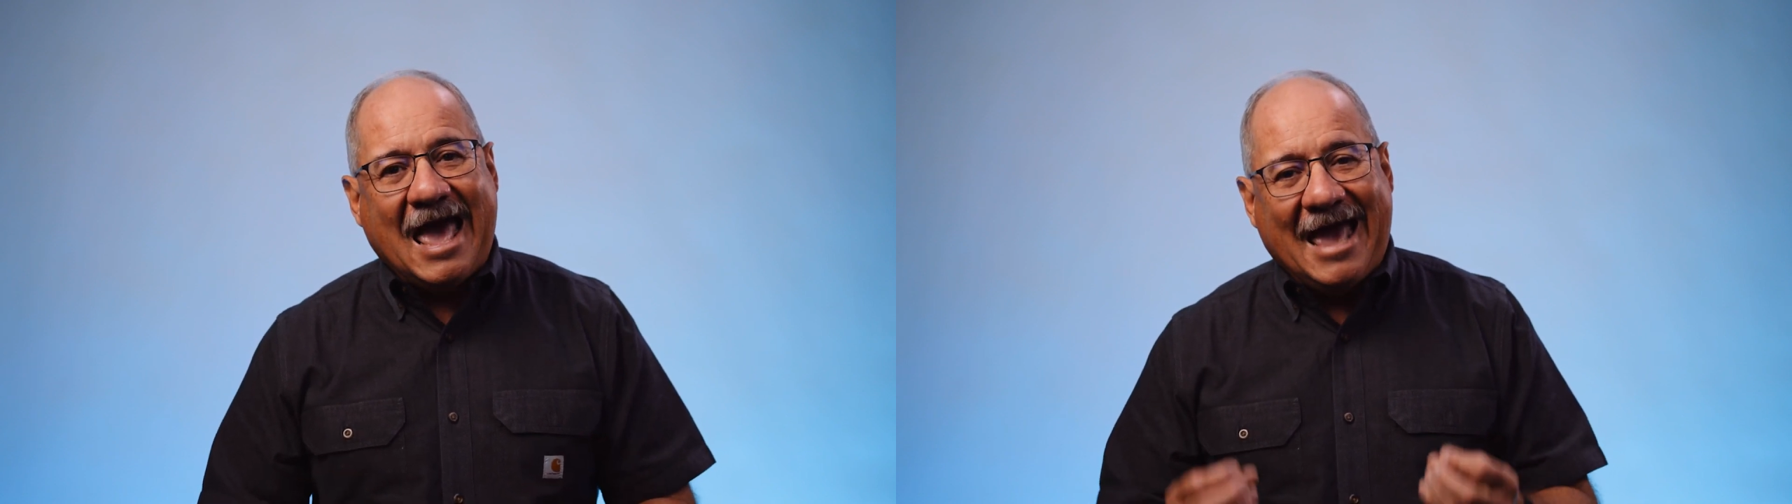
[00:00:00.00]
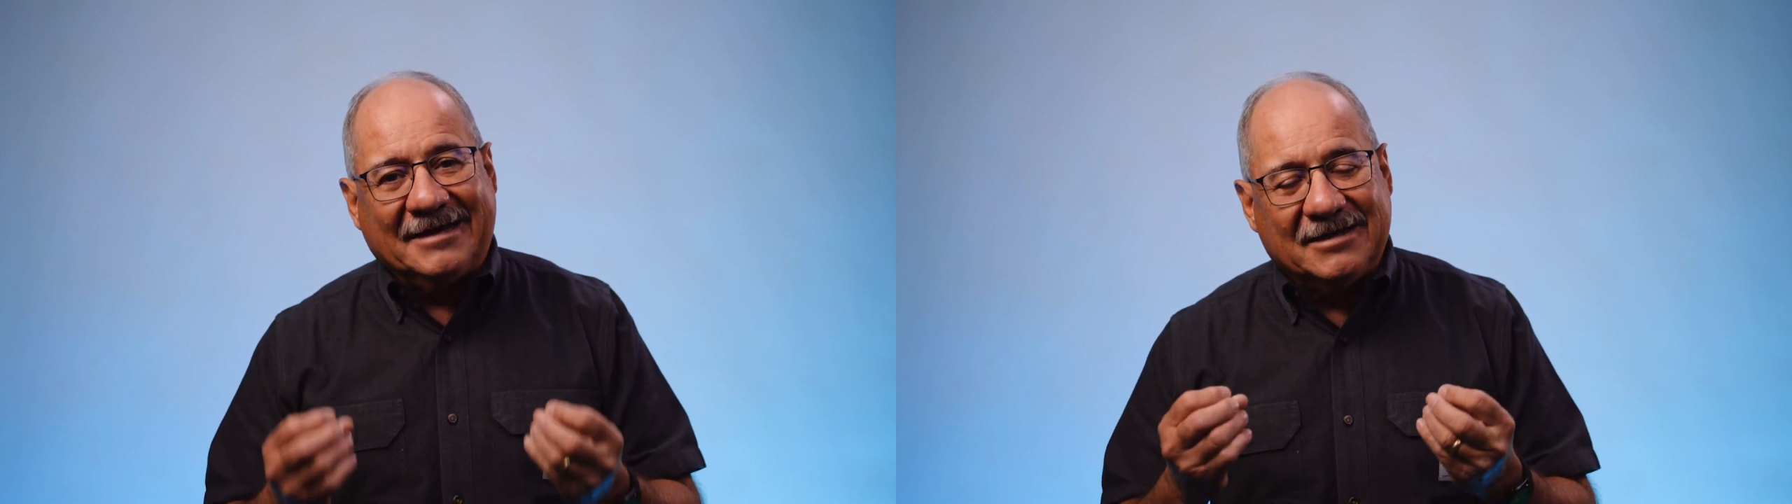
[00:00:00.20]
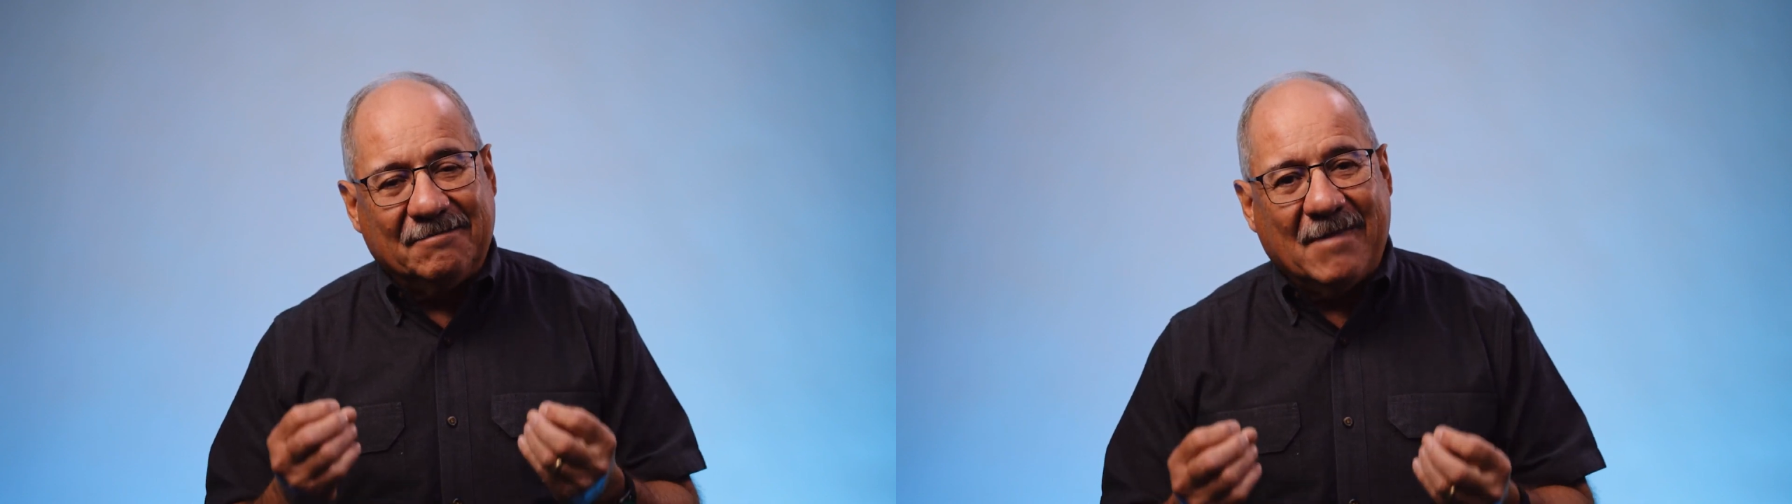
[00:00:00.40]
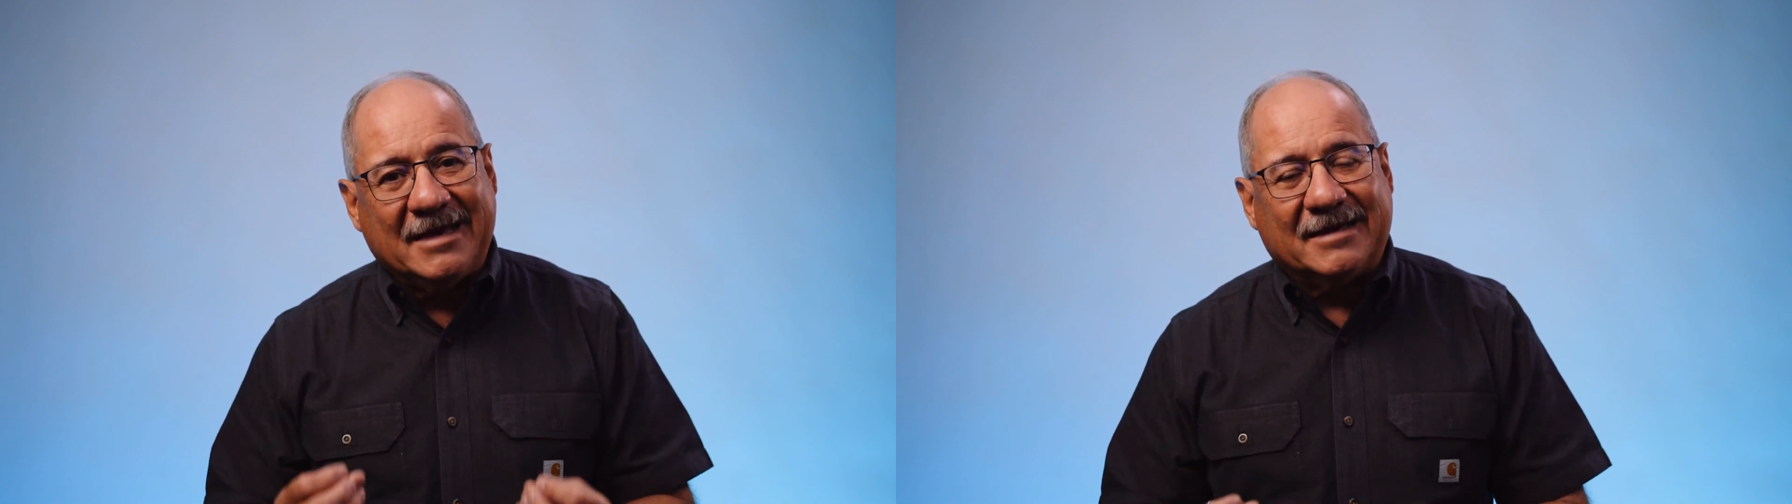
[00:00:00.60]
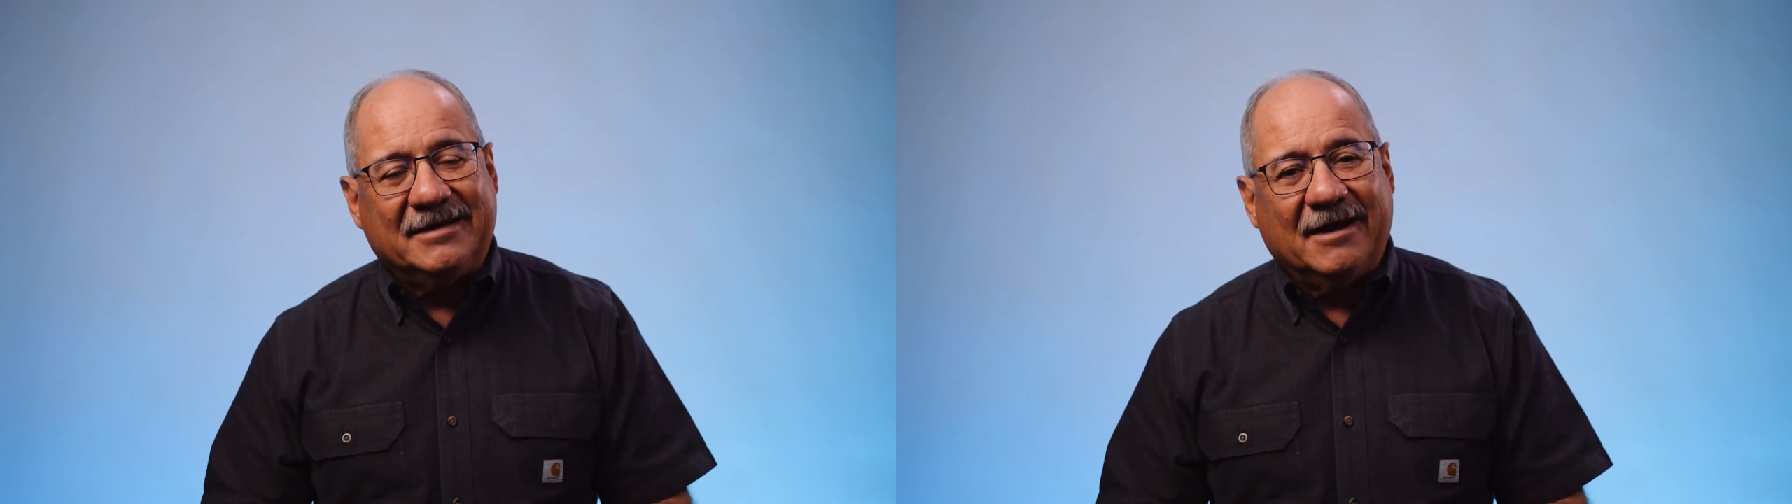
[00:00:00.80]
and to
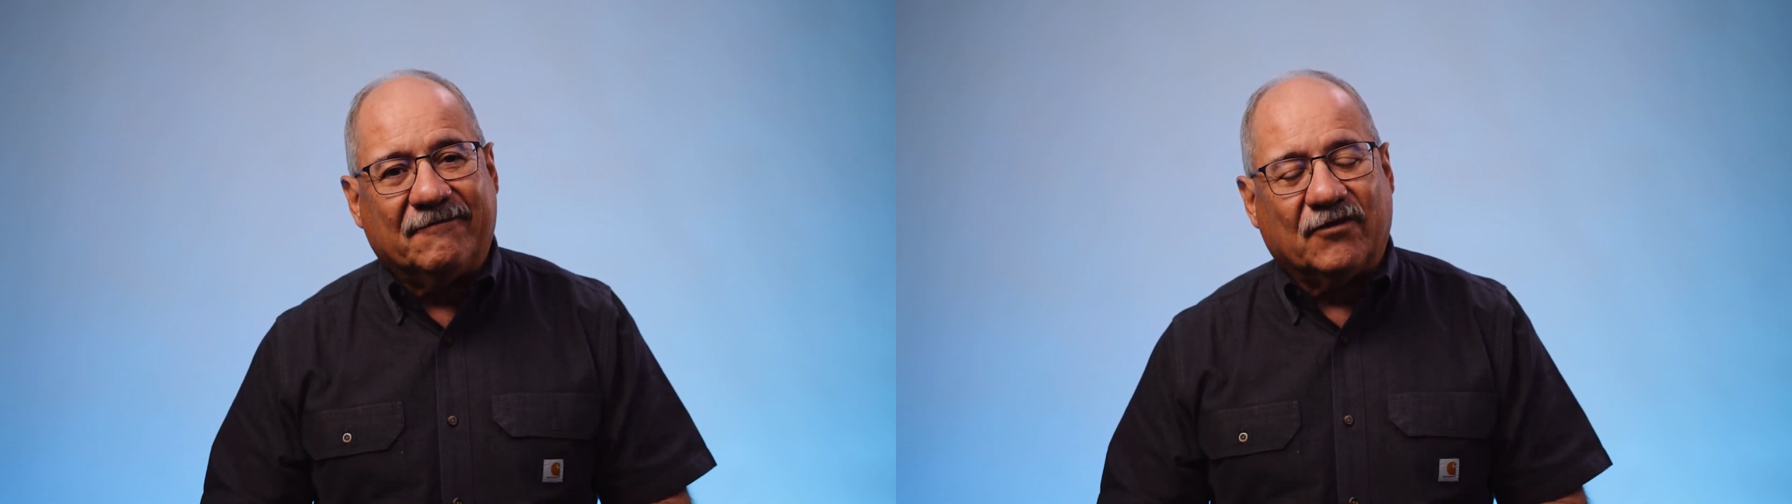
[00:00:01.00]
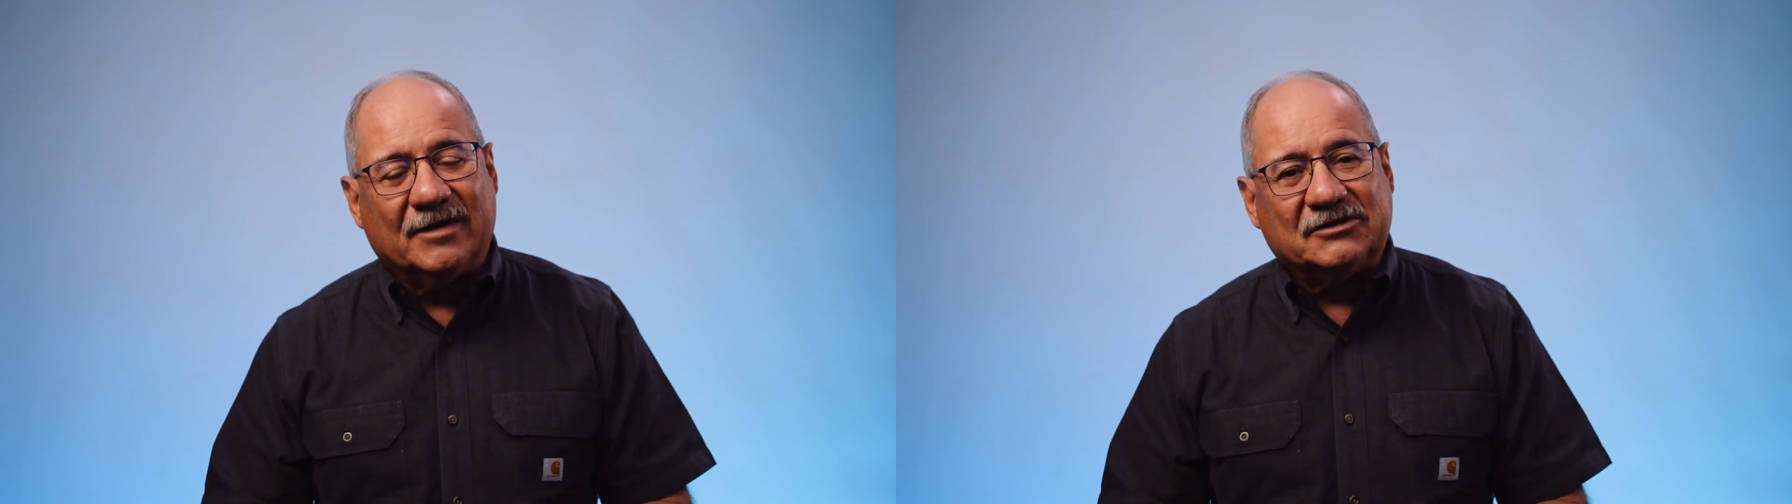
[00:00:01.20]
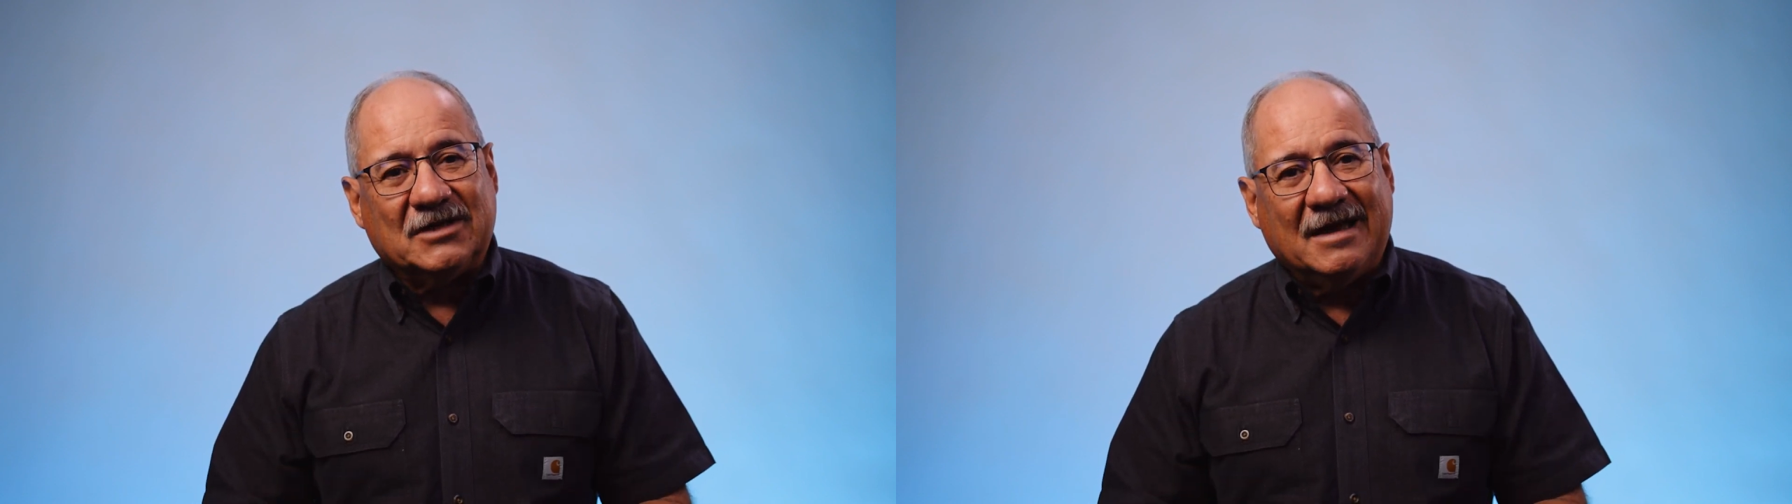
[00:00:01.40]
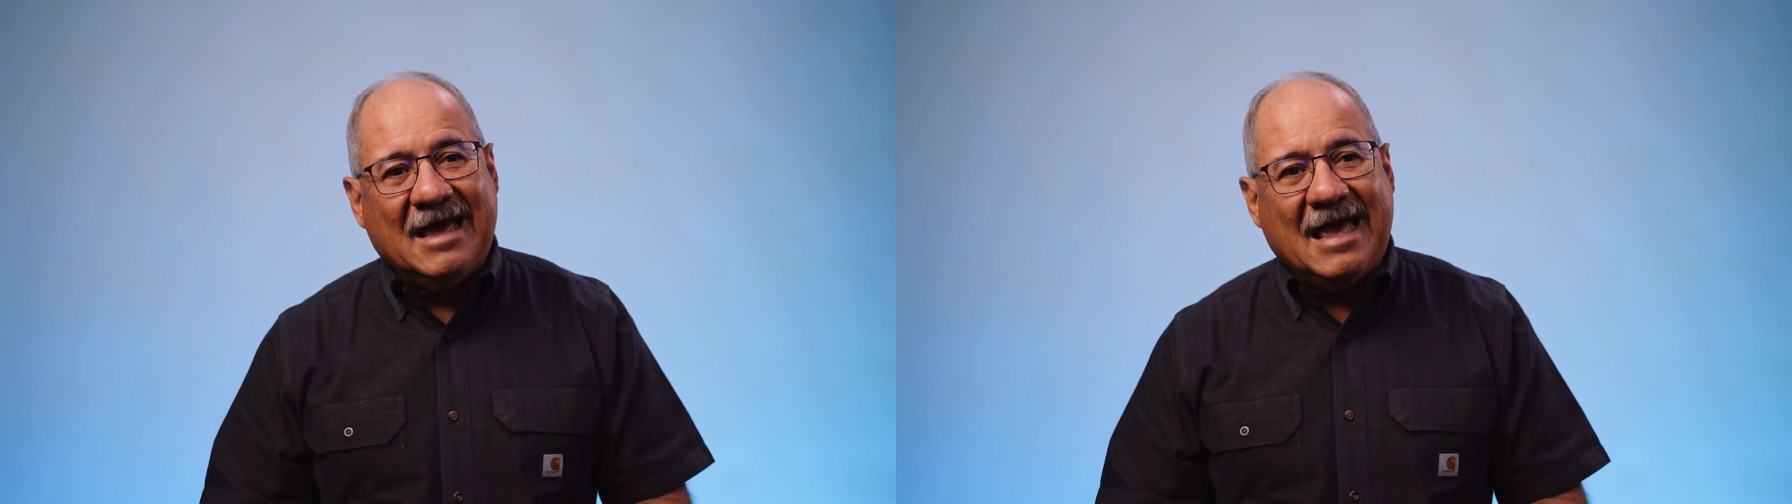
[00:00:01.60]
make a difference,